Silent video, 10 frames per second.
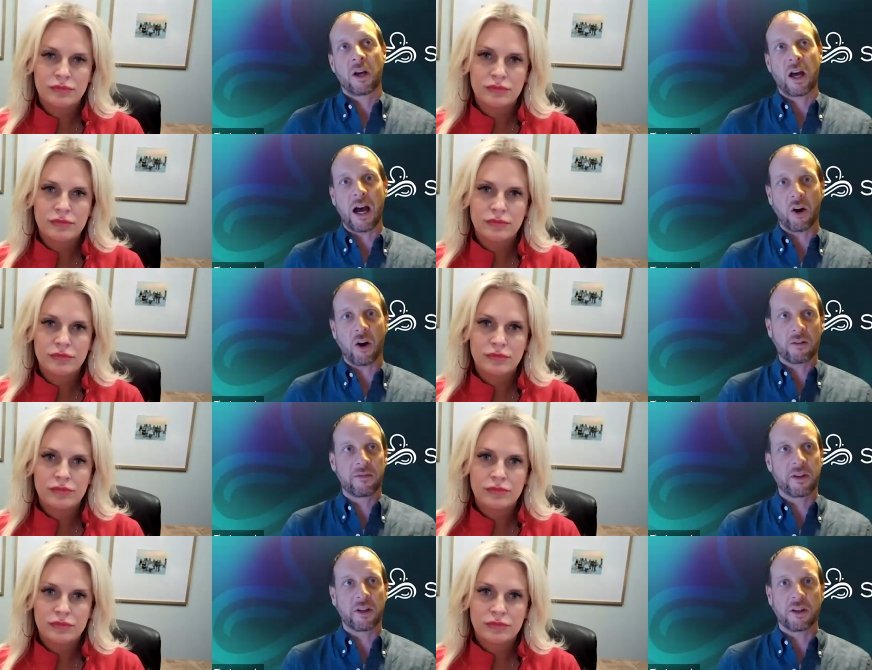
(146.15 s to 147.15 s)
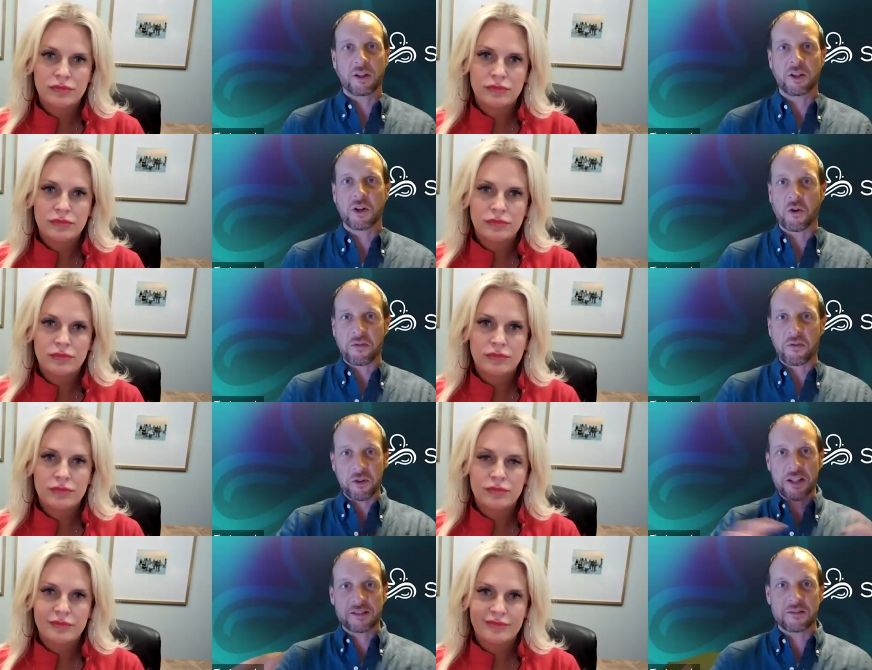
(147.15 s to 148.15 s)
Speaker 1: out of the, you know, the
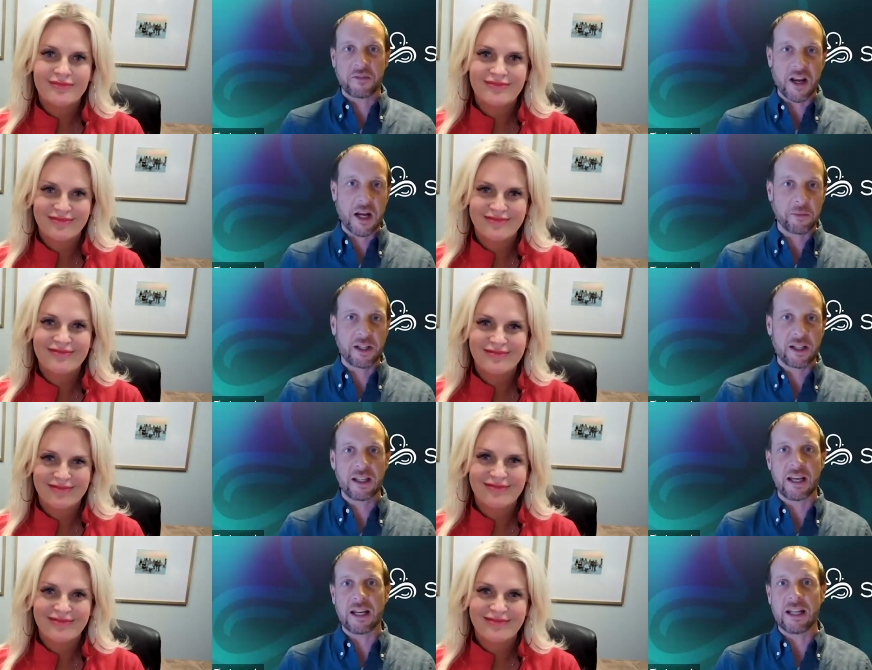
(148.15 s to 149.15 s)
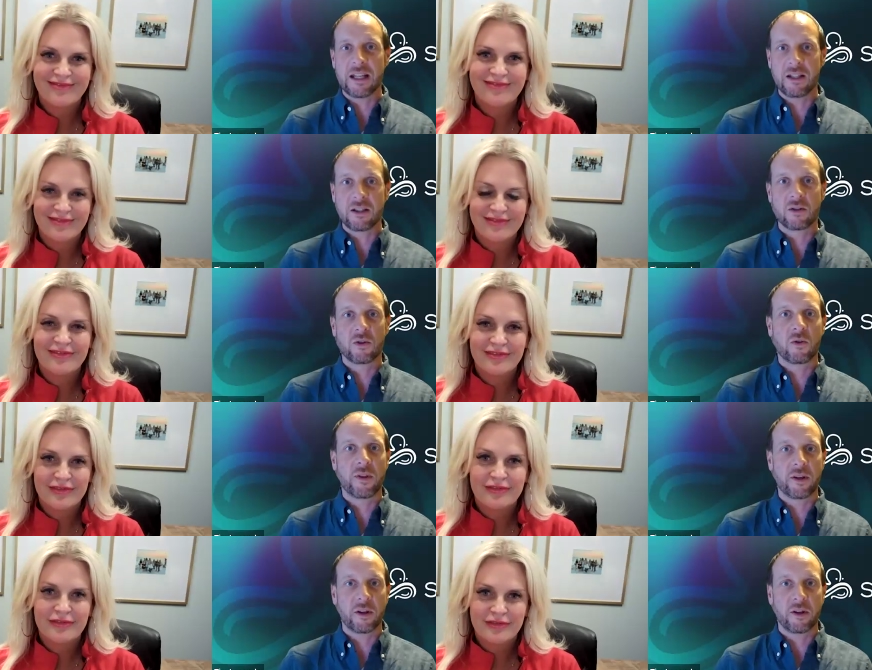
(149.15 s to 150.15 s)
friends and family and into
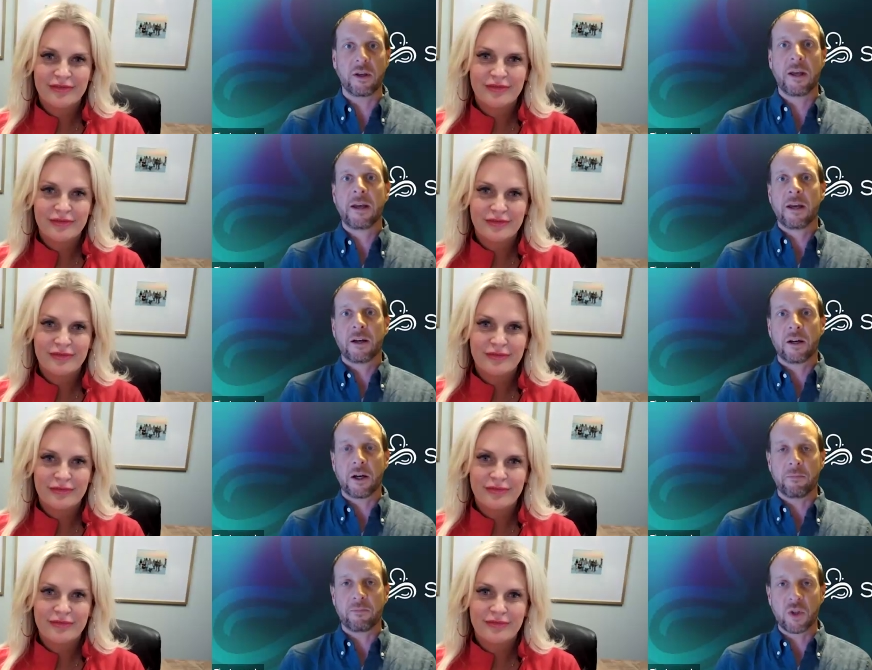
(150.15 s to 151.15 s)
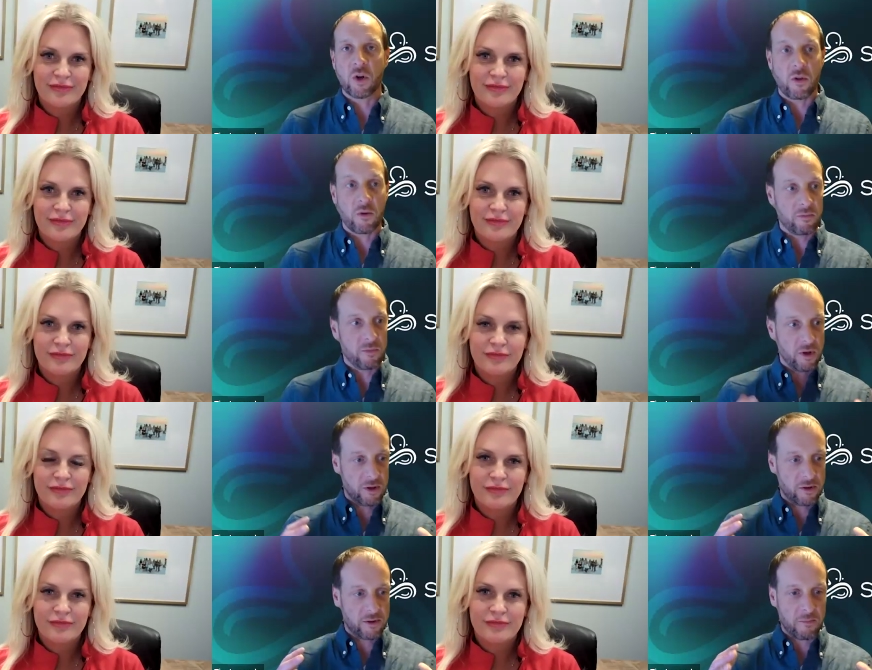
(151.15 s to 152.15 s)
the, um, you know, the
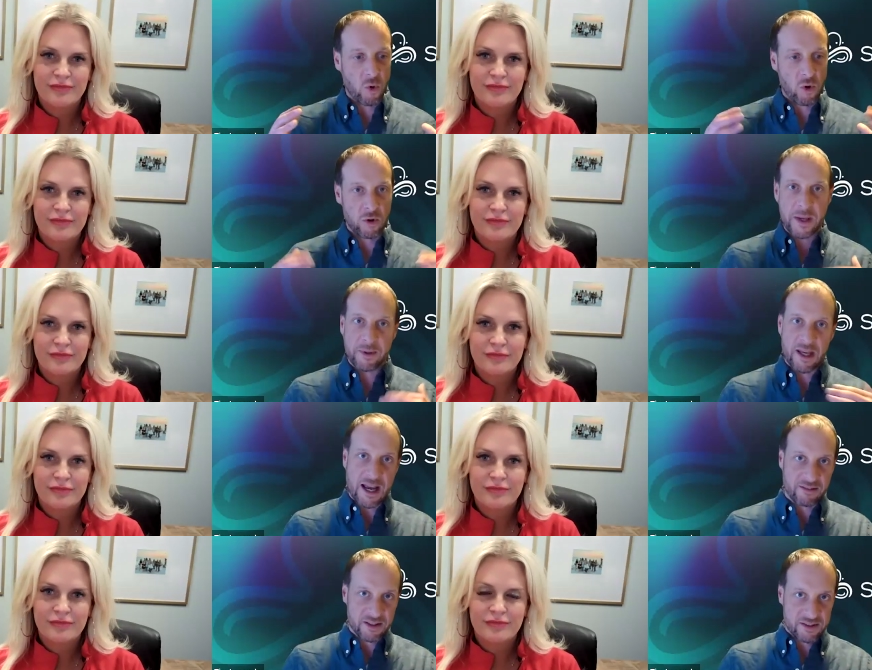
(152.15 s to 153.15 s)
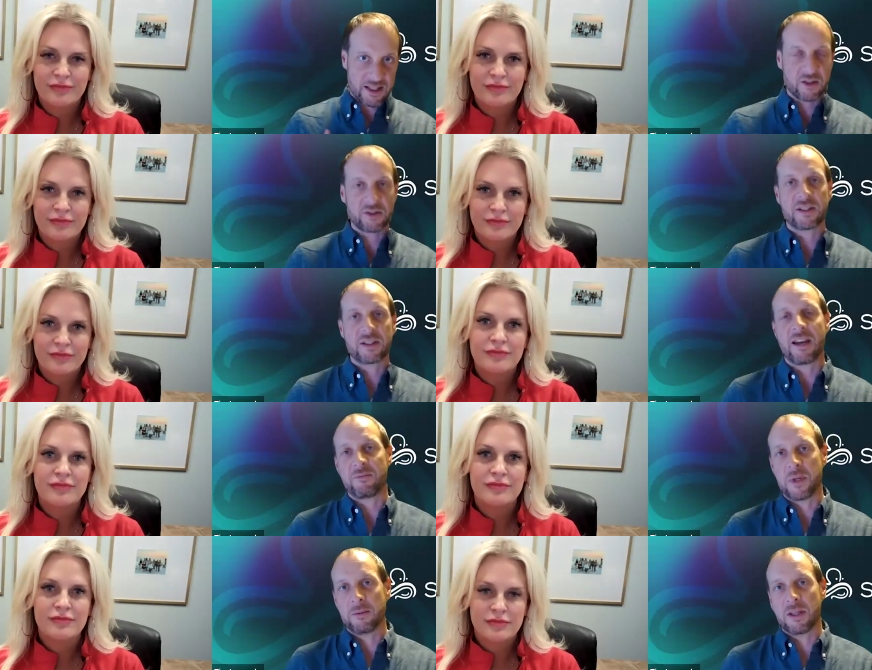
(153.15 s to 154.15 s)
the the more maybe they have a sales
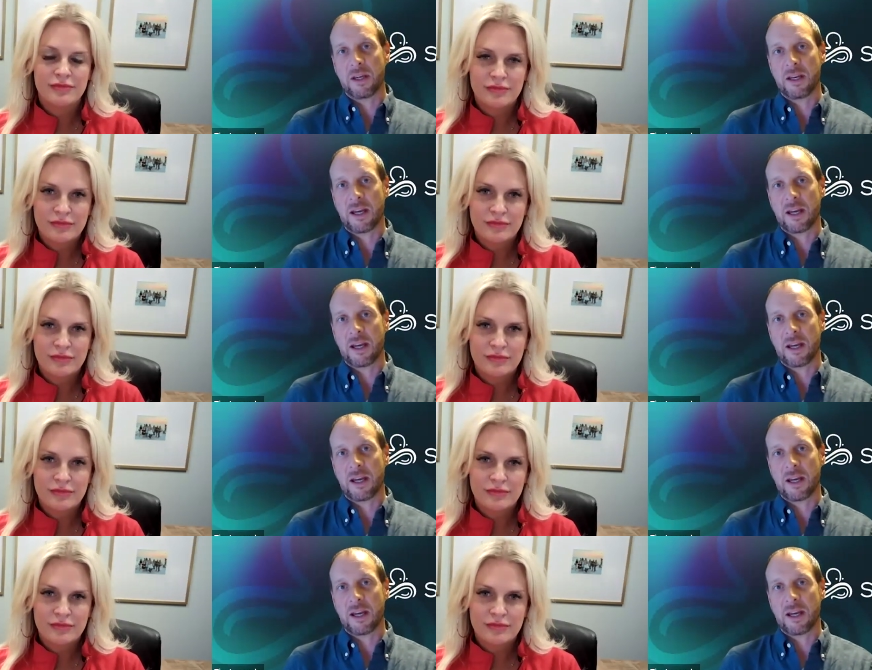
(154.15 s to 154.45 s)
staff. Maybe they